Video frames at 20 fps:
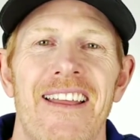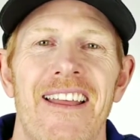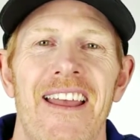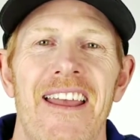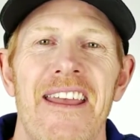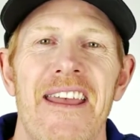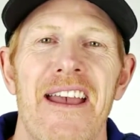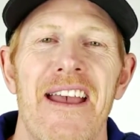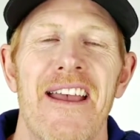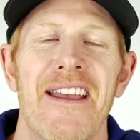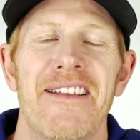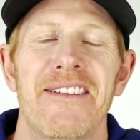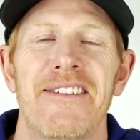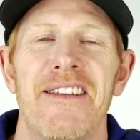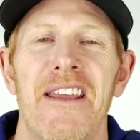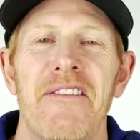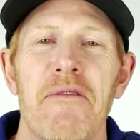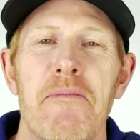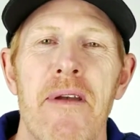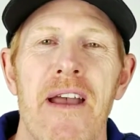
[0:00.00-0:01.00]
Hey guys,
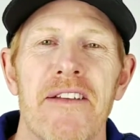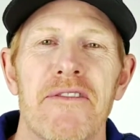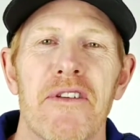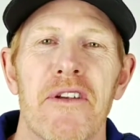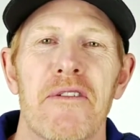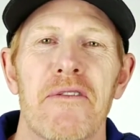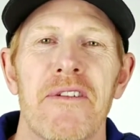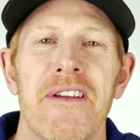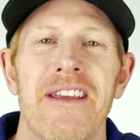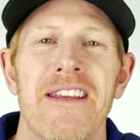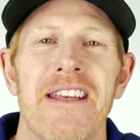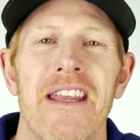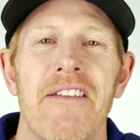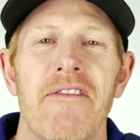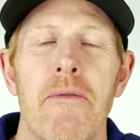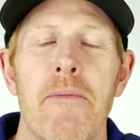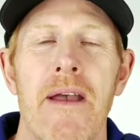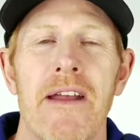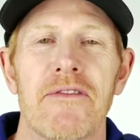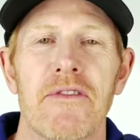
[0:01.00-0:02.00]
David Patrick Green,
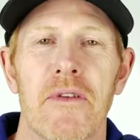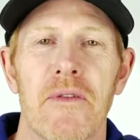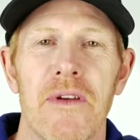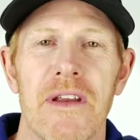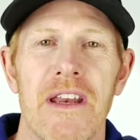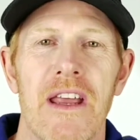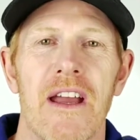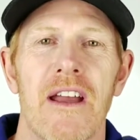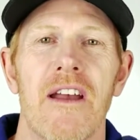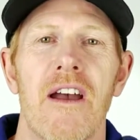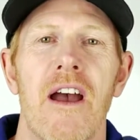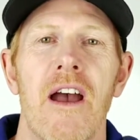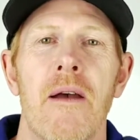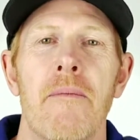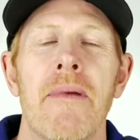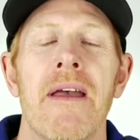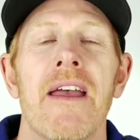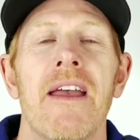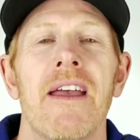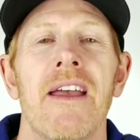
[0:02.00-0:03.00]

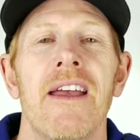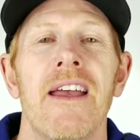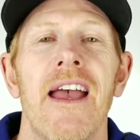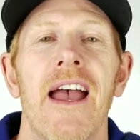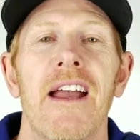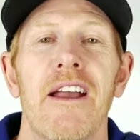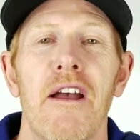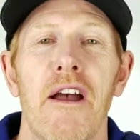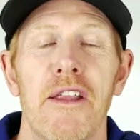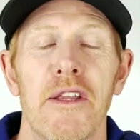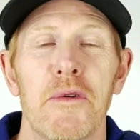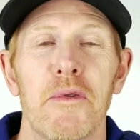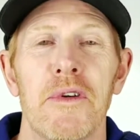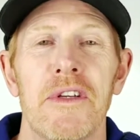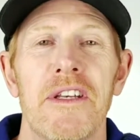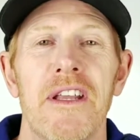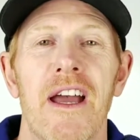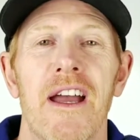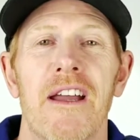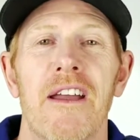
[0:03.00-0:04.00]
davidpatrickgreen.com,
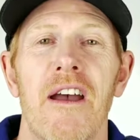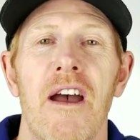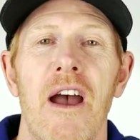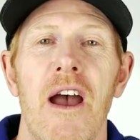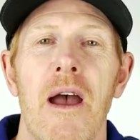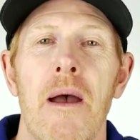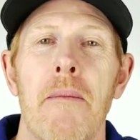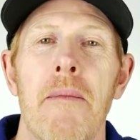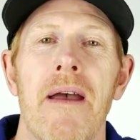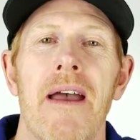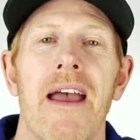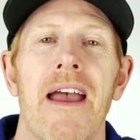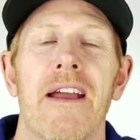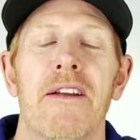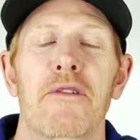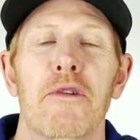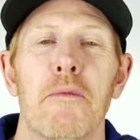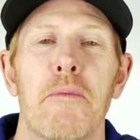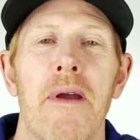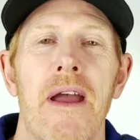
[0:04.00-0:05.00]
hackhollywood.com,
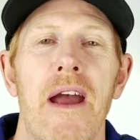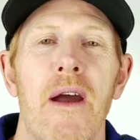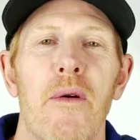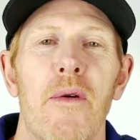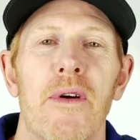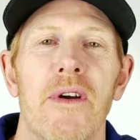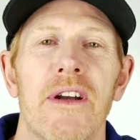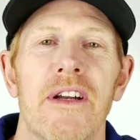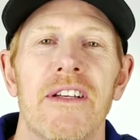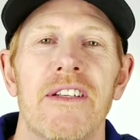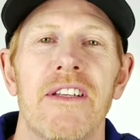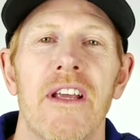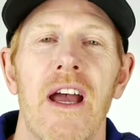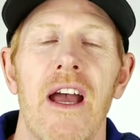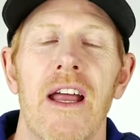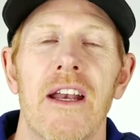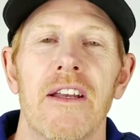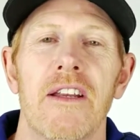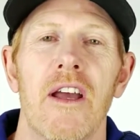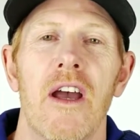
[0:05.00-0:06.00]

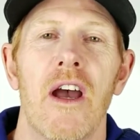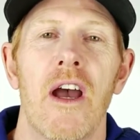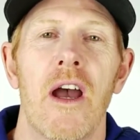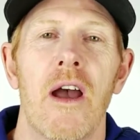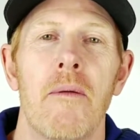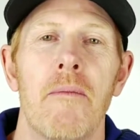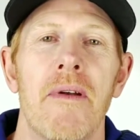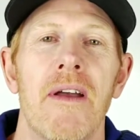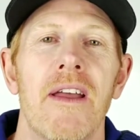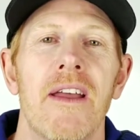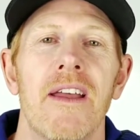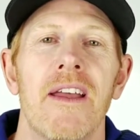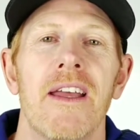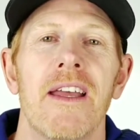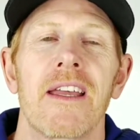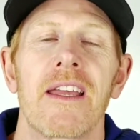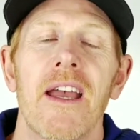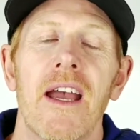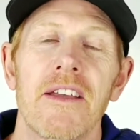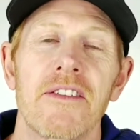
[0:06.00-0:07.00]
actorpower.com.
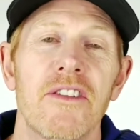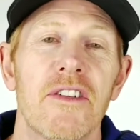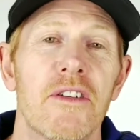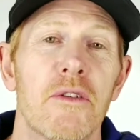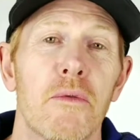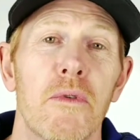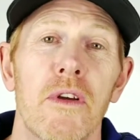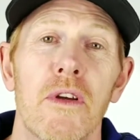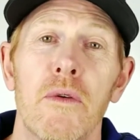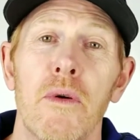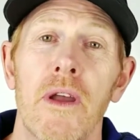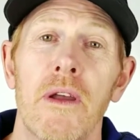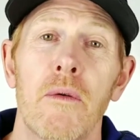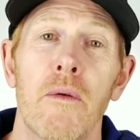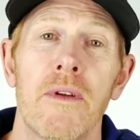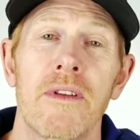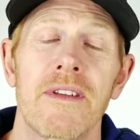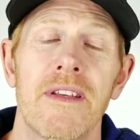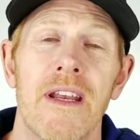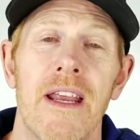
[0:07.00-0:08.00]
Guys, just a real quick
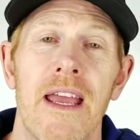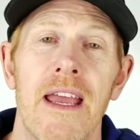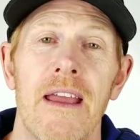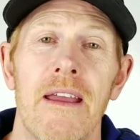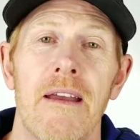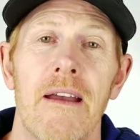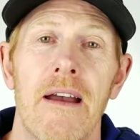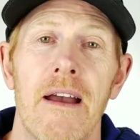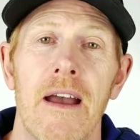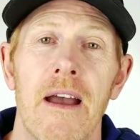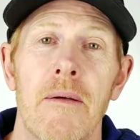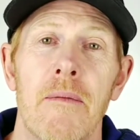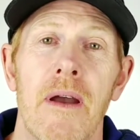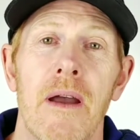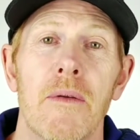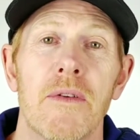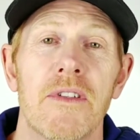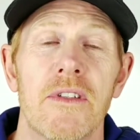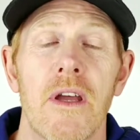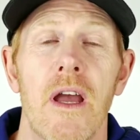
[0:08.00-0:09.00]
one today. Um,
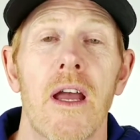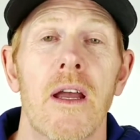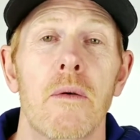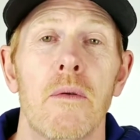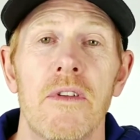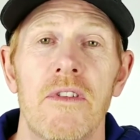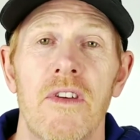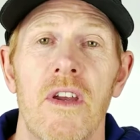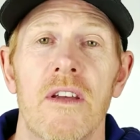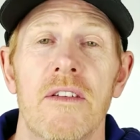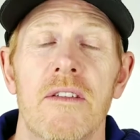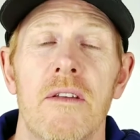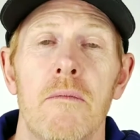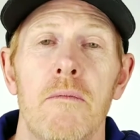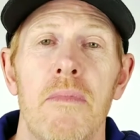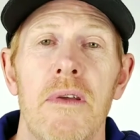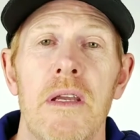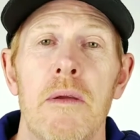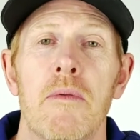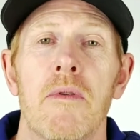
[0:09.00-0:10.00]
I was talking with
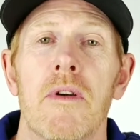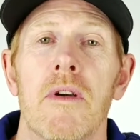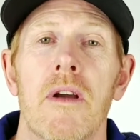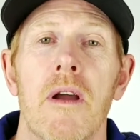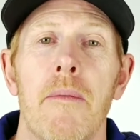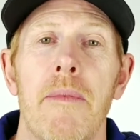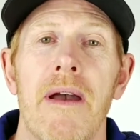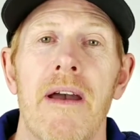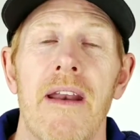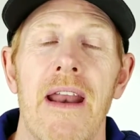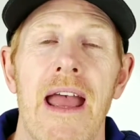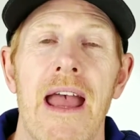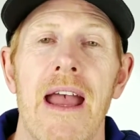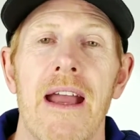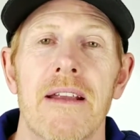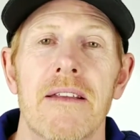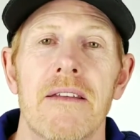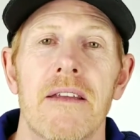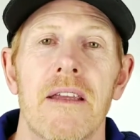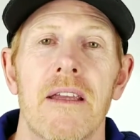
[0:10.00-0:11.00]
Justin Bieber about
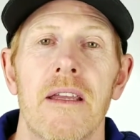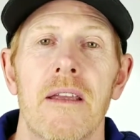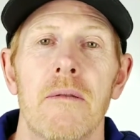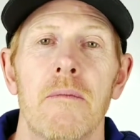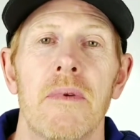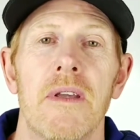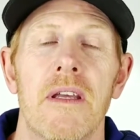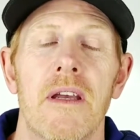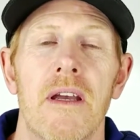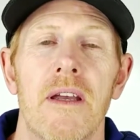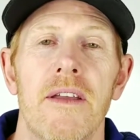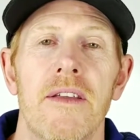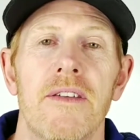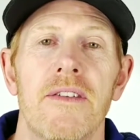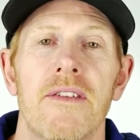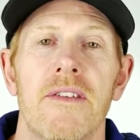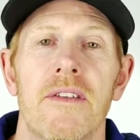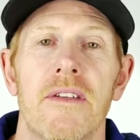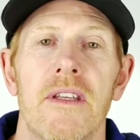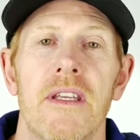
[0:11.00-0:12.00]
acting
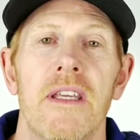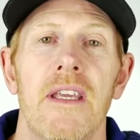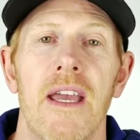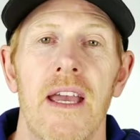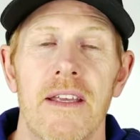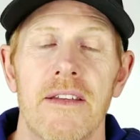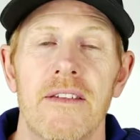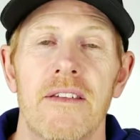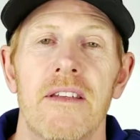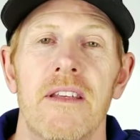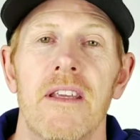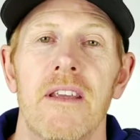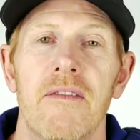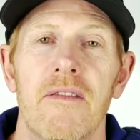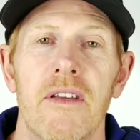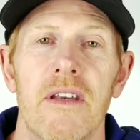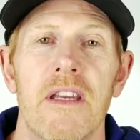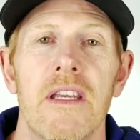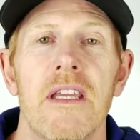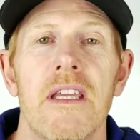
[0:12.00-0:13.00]
because, yes,
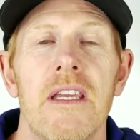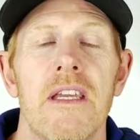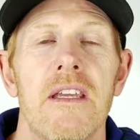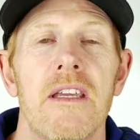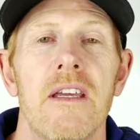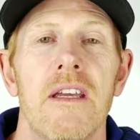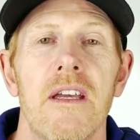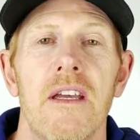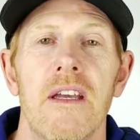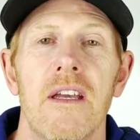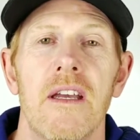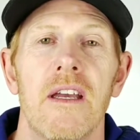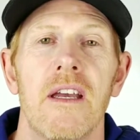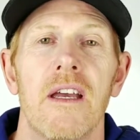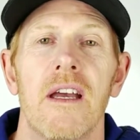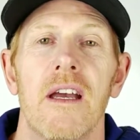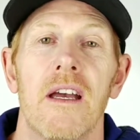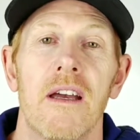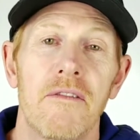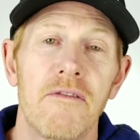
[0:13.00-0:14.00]
even he,
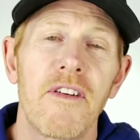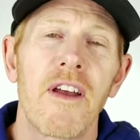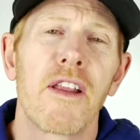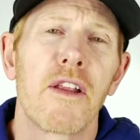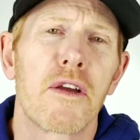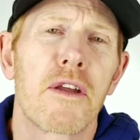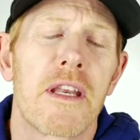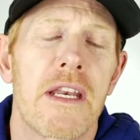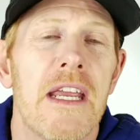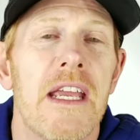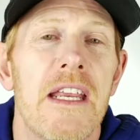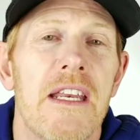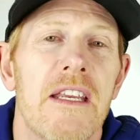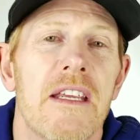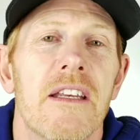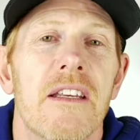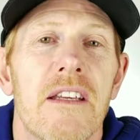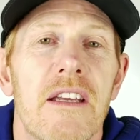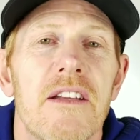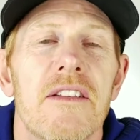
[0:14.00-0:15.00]
uh, fellow
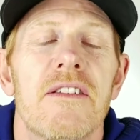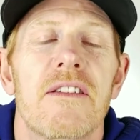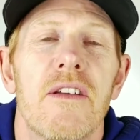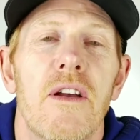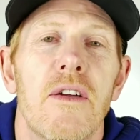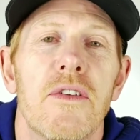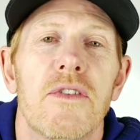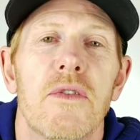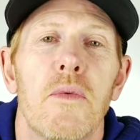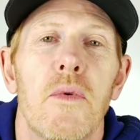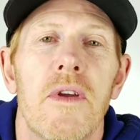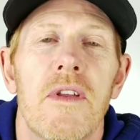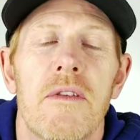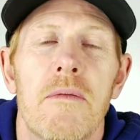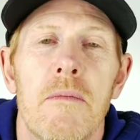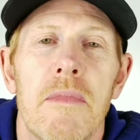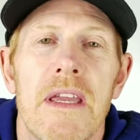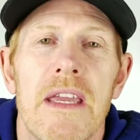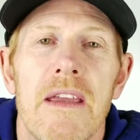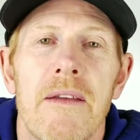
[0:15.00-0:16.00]
Canadian, consults with
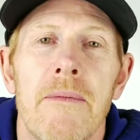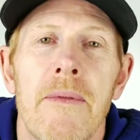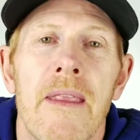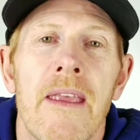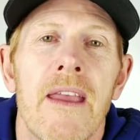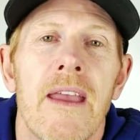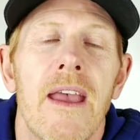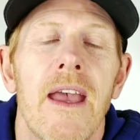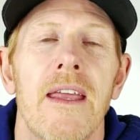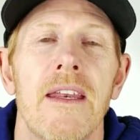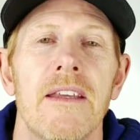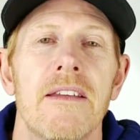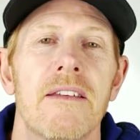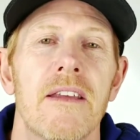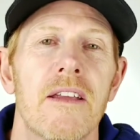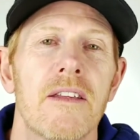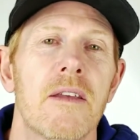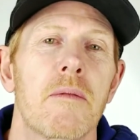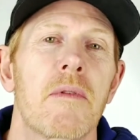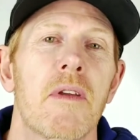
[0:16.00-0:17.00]
me. And he
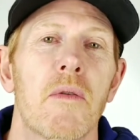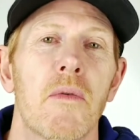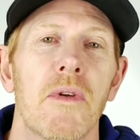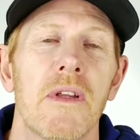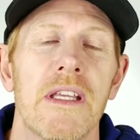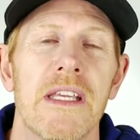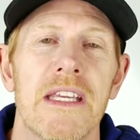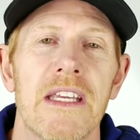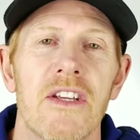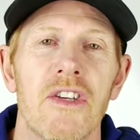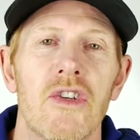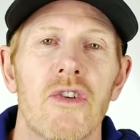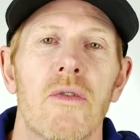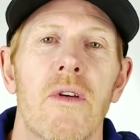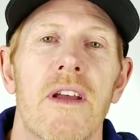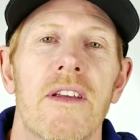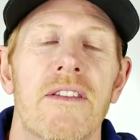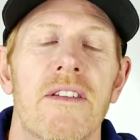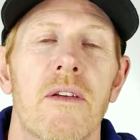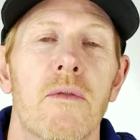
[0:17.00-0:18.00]
said something really
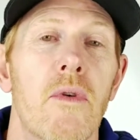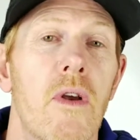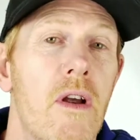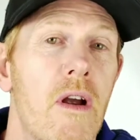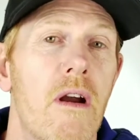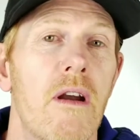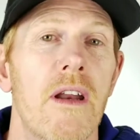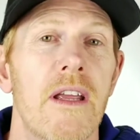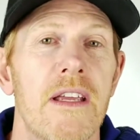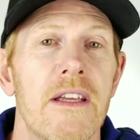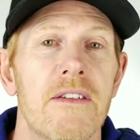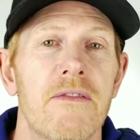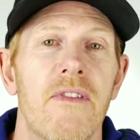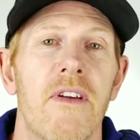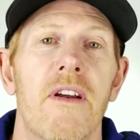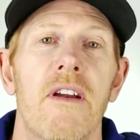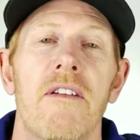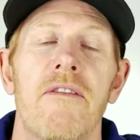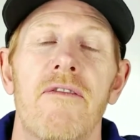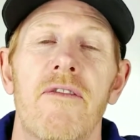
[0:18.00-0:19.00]
interesting regarding his
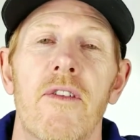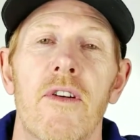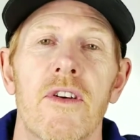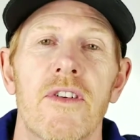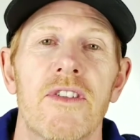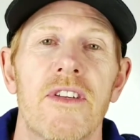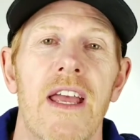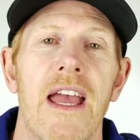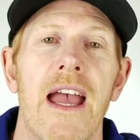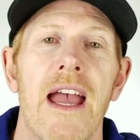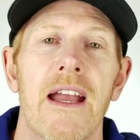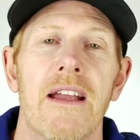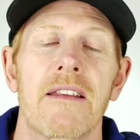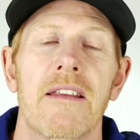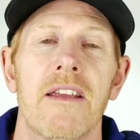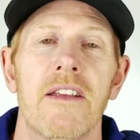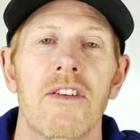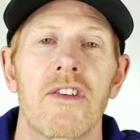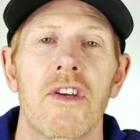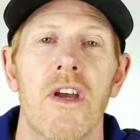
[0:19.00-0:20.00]
very first
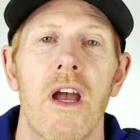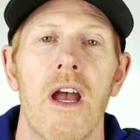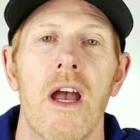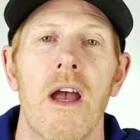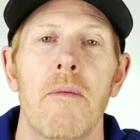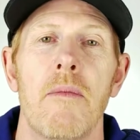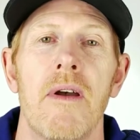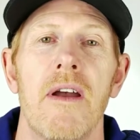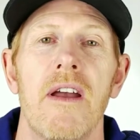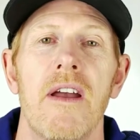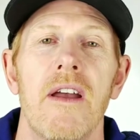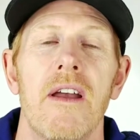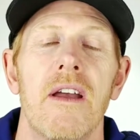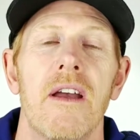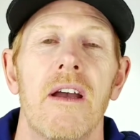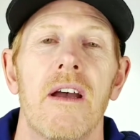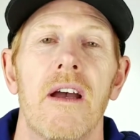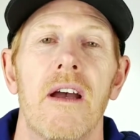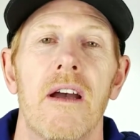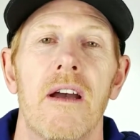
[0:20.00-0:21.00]
acting job
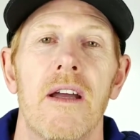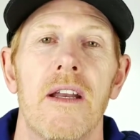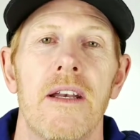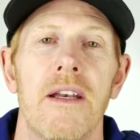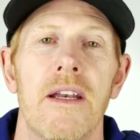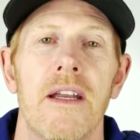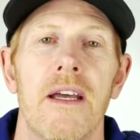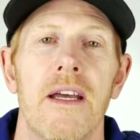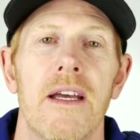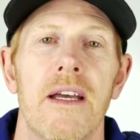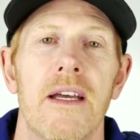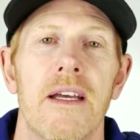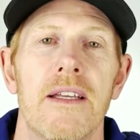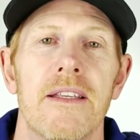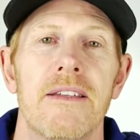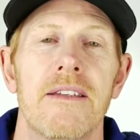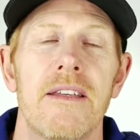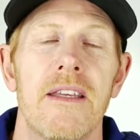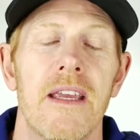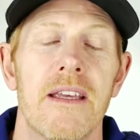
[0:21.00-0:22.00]
on uh,
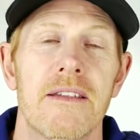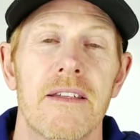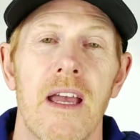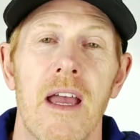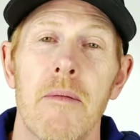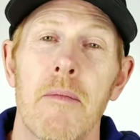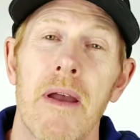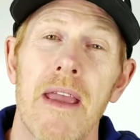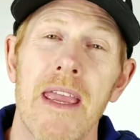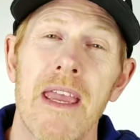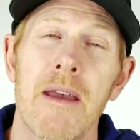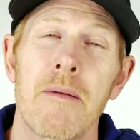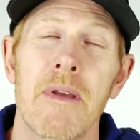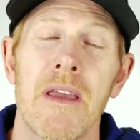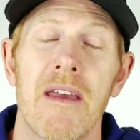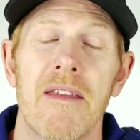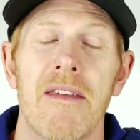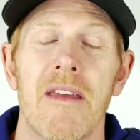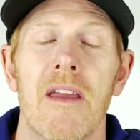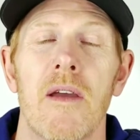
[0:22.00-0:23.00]
CSI
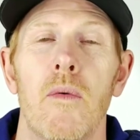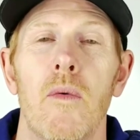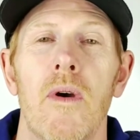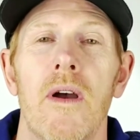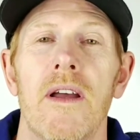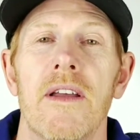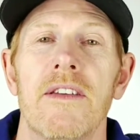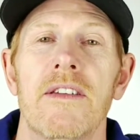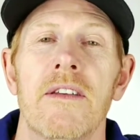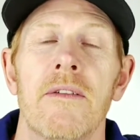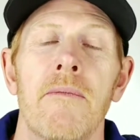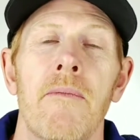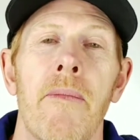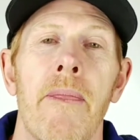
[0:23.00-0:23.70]
Miami, I think it was.